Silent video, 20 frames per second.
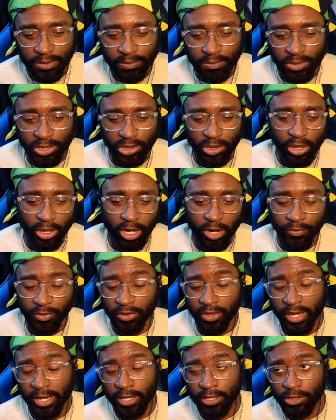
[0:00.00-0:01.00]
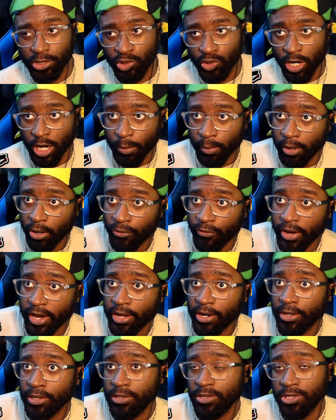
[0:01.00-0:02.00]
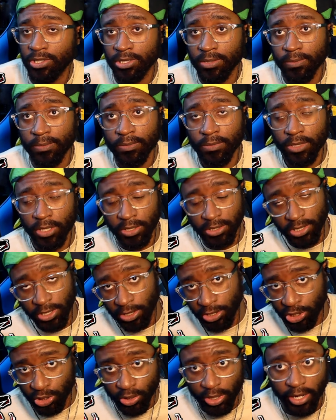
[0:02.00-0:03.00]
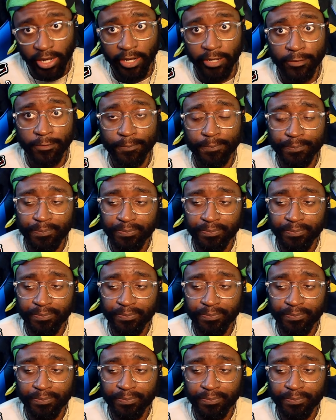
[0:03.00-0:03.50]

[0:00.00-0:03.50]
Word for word: we start off with like Dragon Ball Fighters, Guilds of Good Strive,